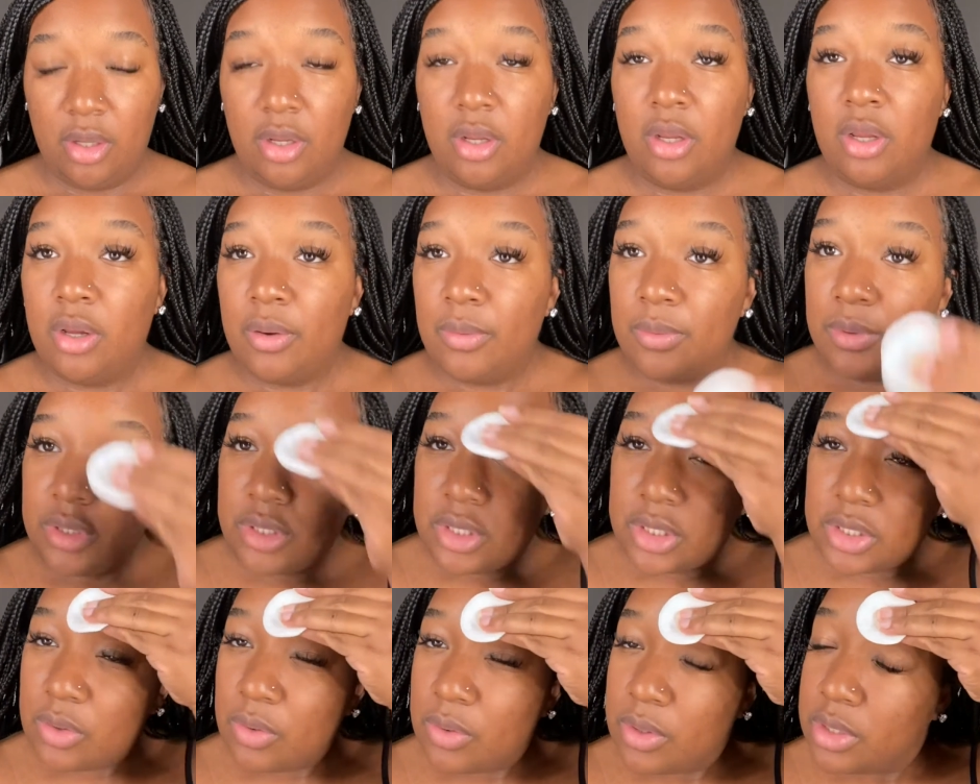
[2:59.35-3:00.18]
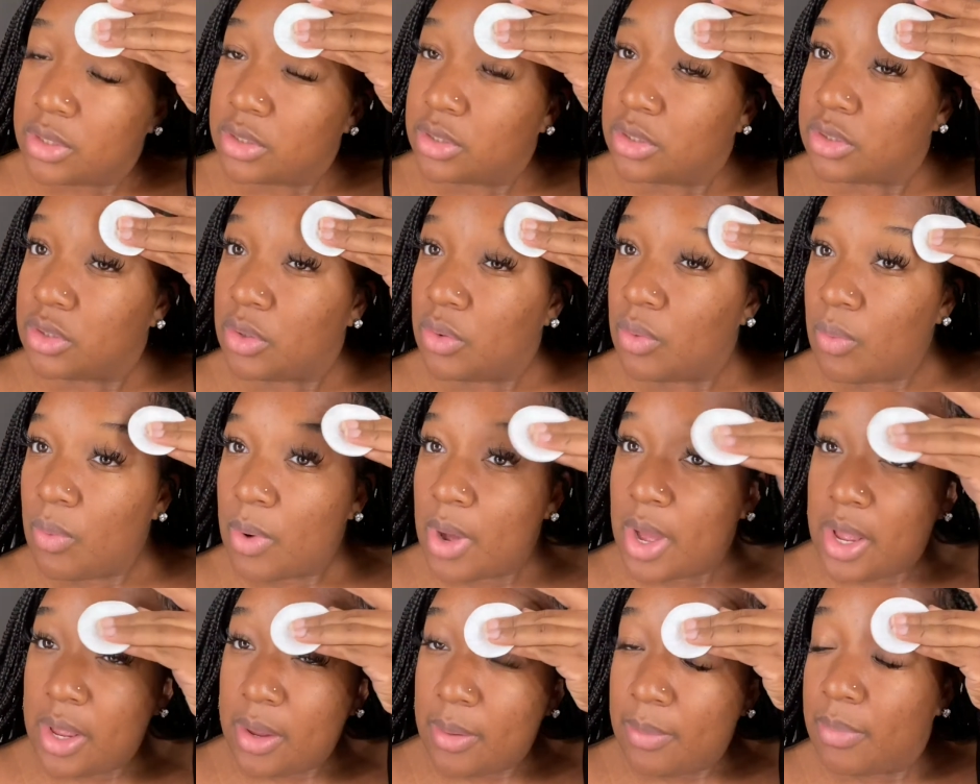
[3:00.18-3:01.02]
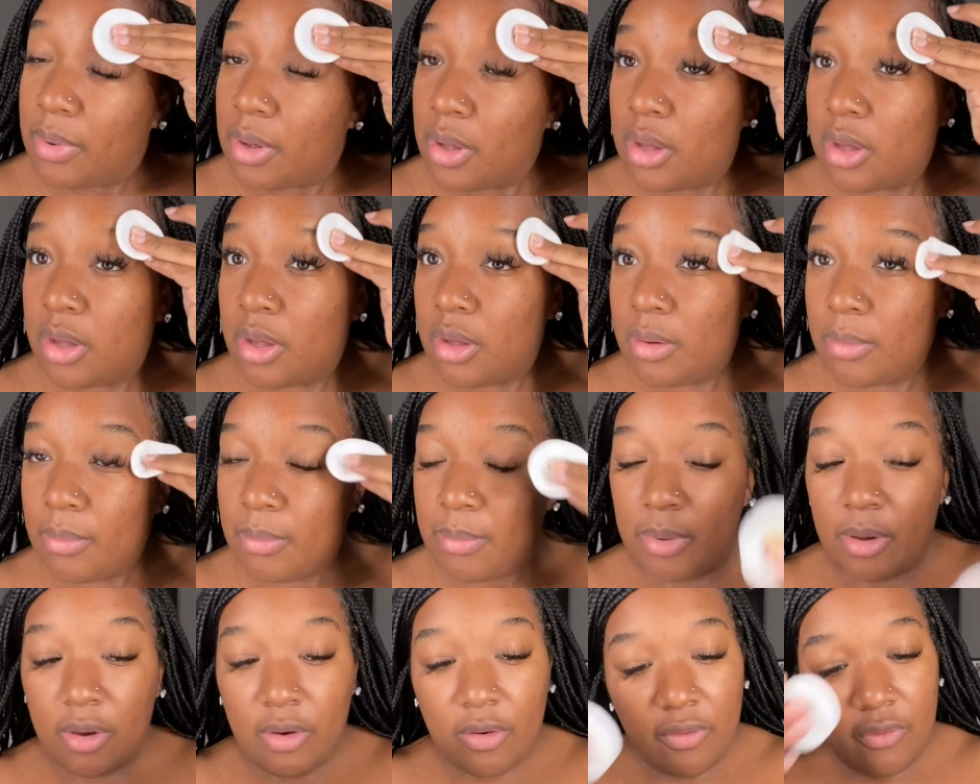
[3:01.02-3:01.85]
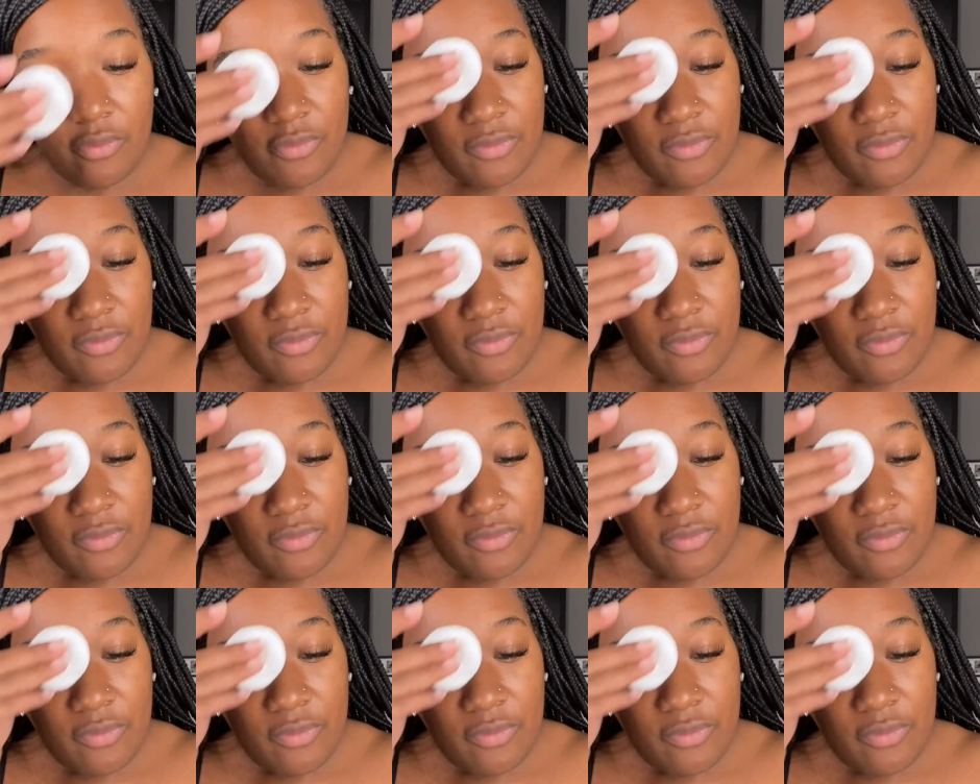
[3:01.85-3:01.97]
And we're just going to wipe both